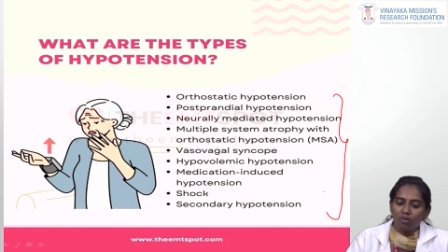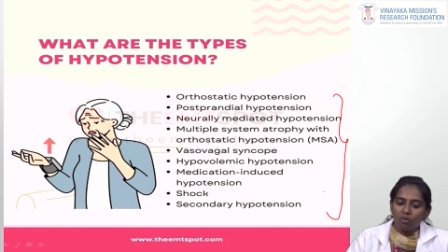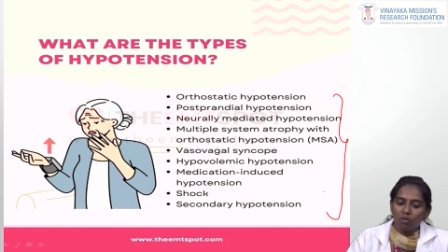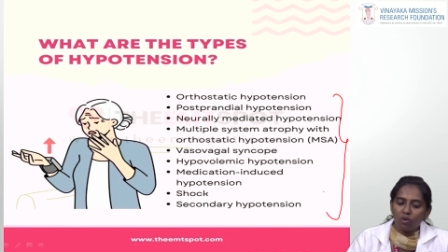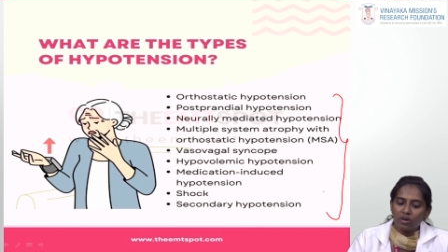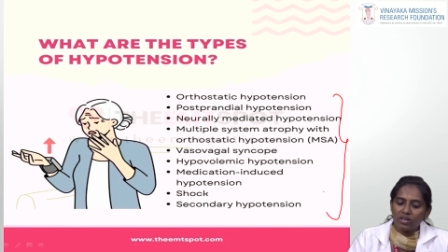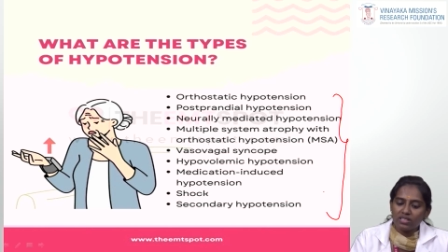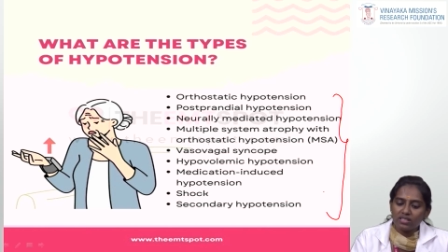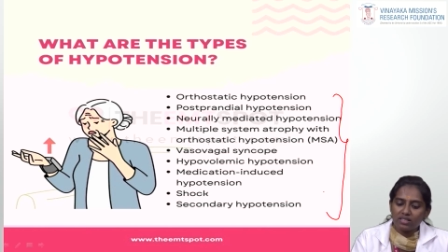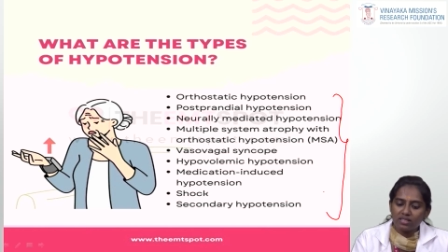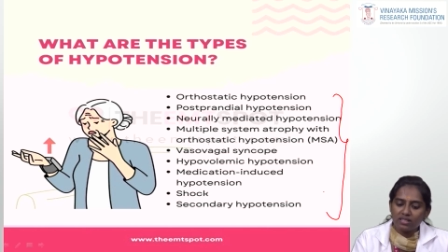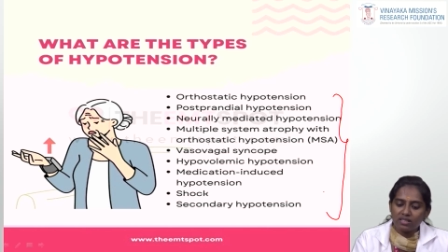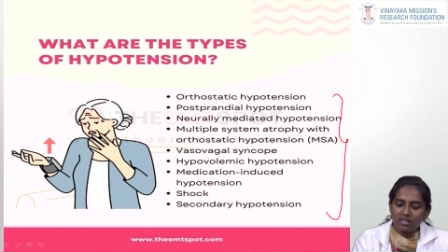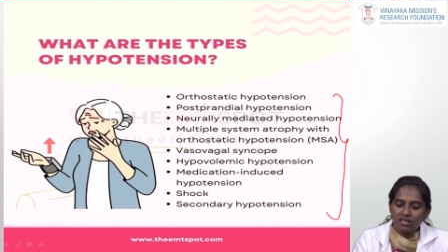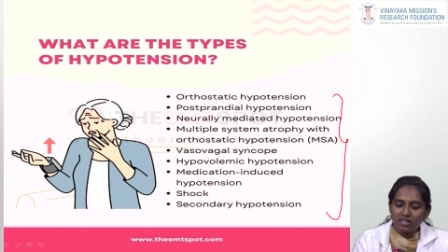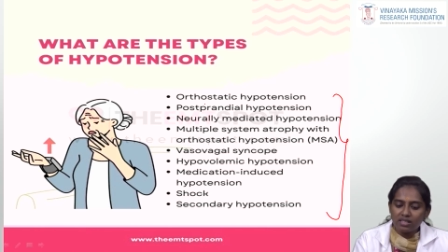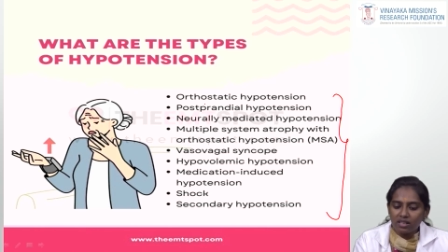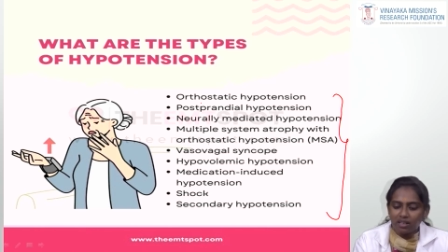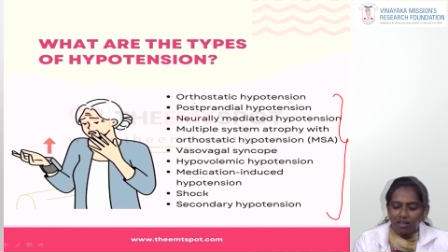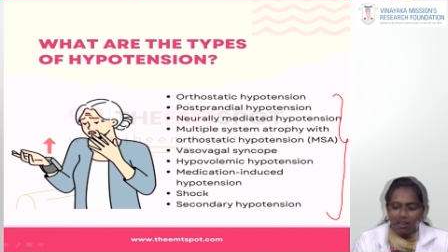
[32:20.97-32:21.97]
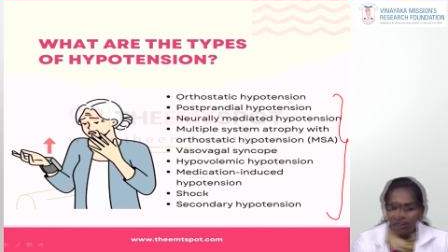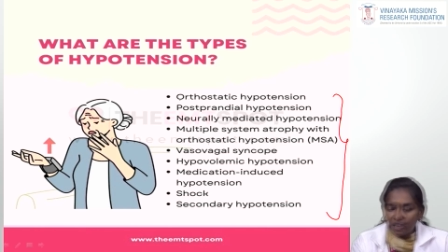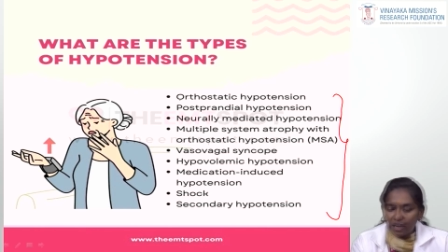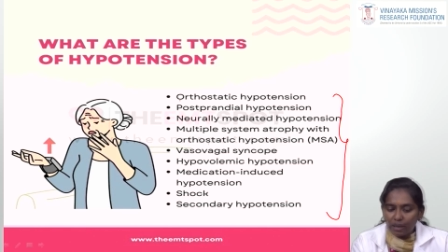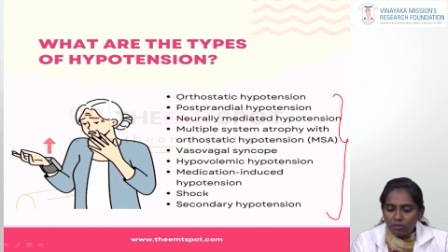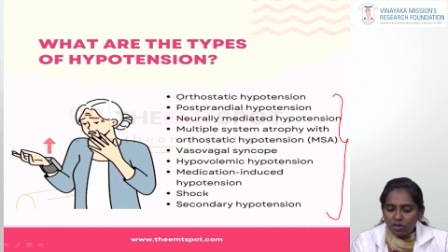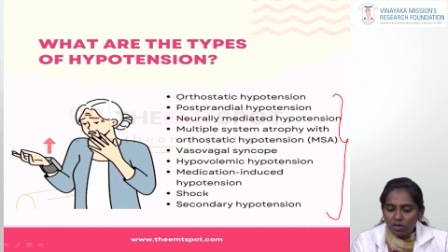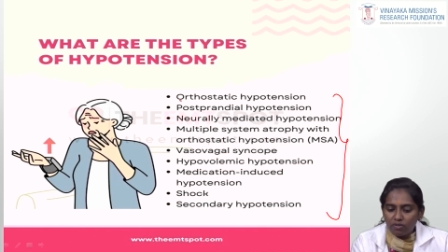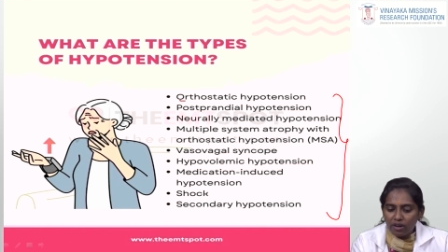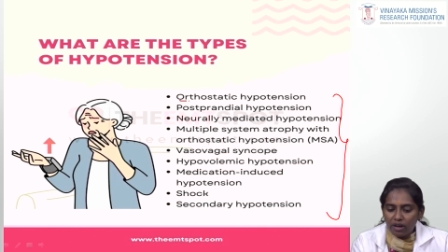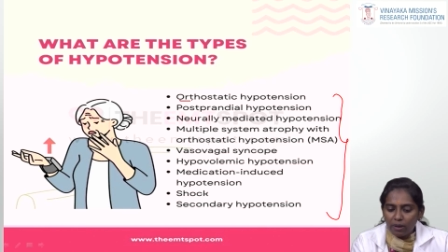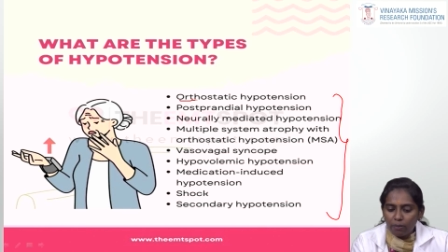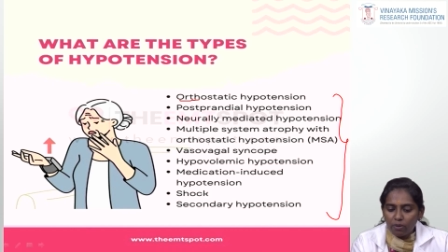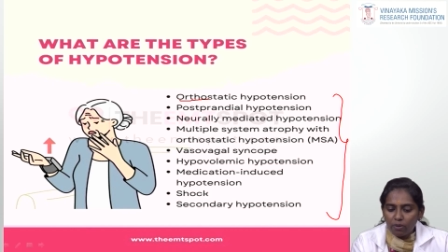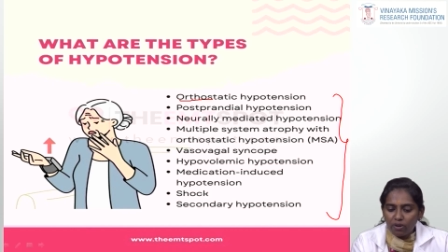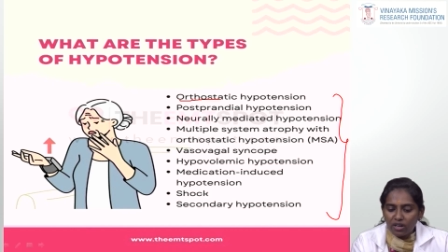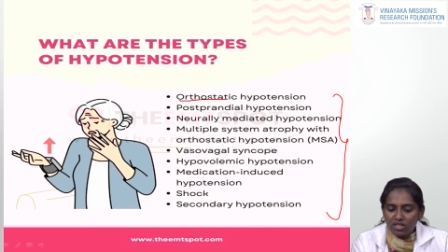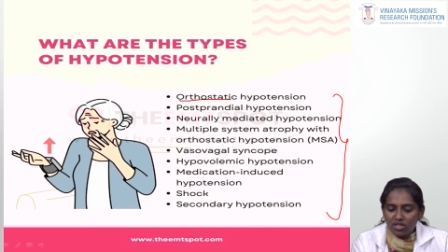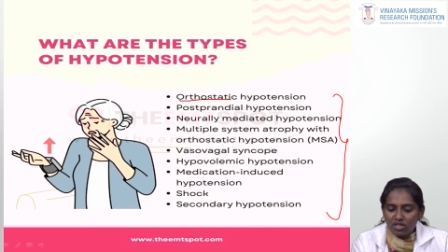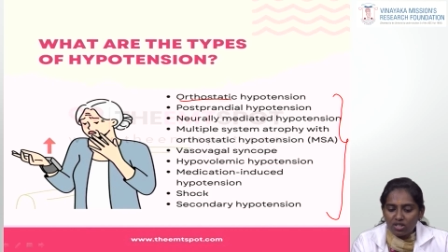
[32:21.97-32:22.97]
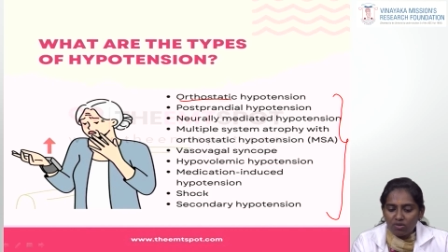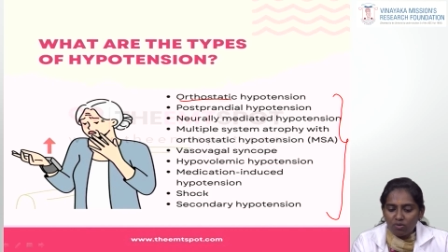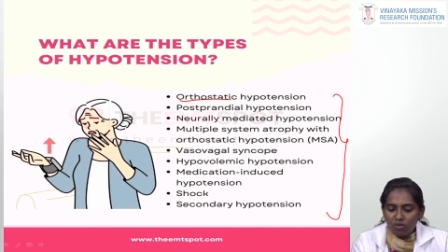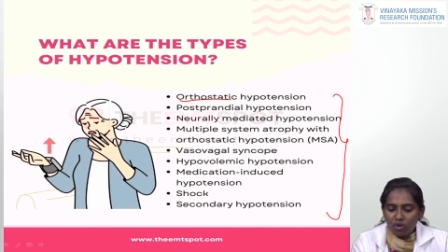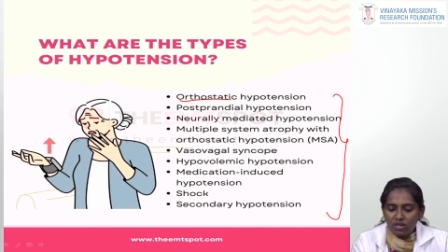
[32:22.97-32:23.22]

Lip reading: What is this is? Types of hypotension,